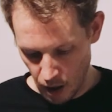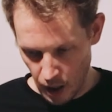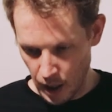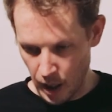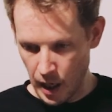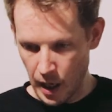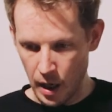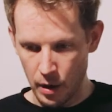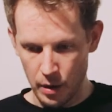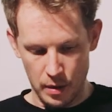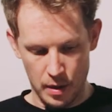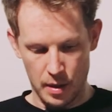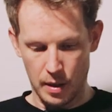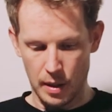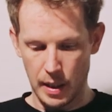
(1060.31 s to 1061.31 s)
And now
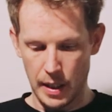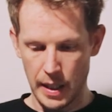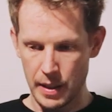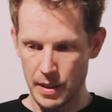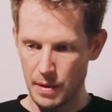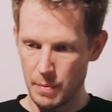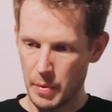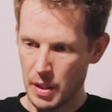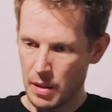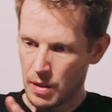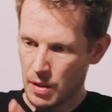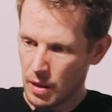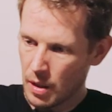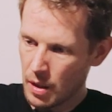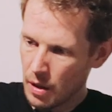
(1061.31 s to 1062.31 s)
it's the last bit
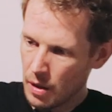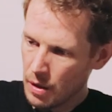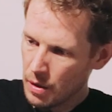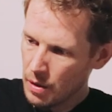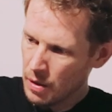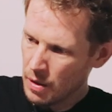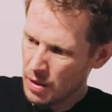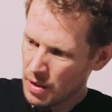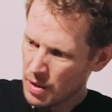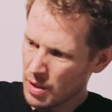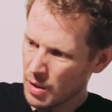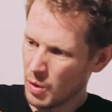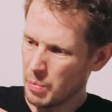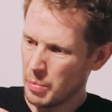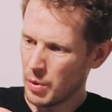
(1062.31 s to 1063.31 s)
to go.
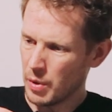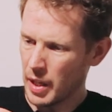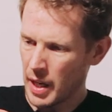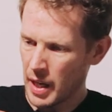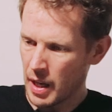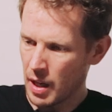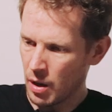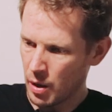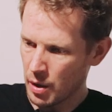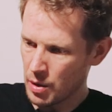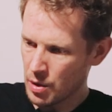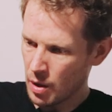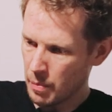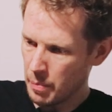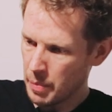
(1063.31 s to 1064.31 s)
So we'll put our
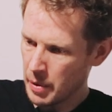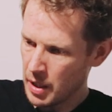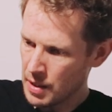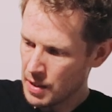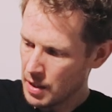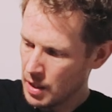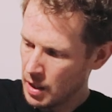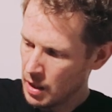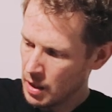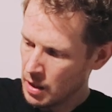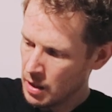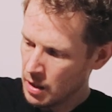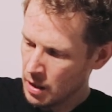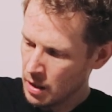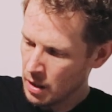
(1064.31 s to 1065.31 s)
top piece
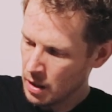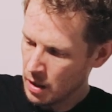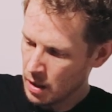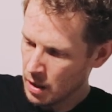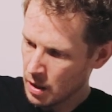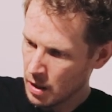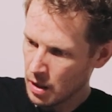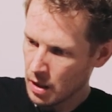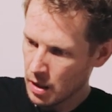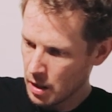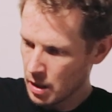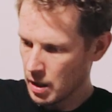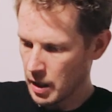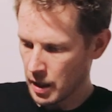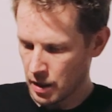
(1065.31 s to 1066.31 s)
in,
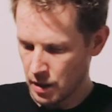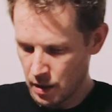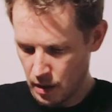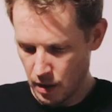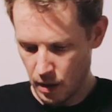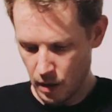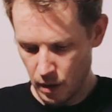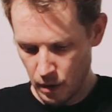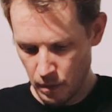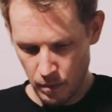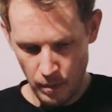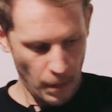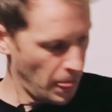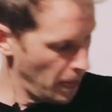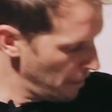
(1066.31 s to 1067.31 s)
like so.
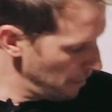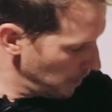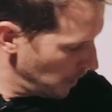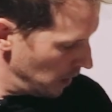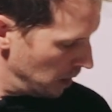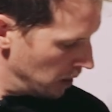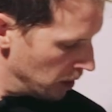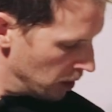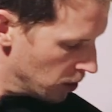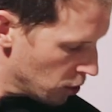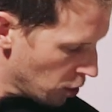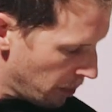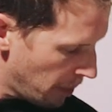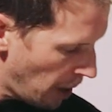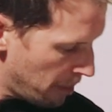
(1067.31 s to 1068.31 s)

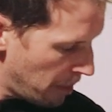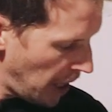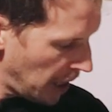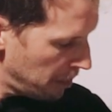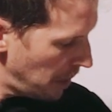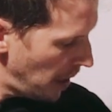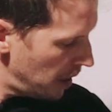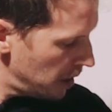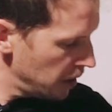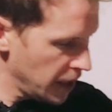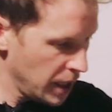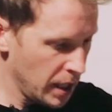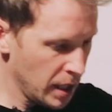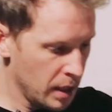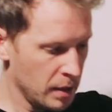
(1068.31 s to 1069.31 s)
Drop our back panel
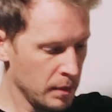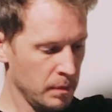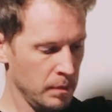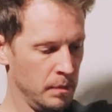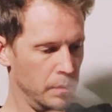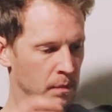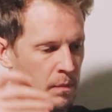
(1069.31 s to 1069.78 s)
in.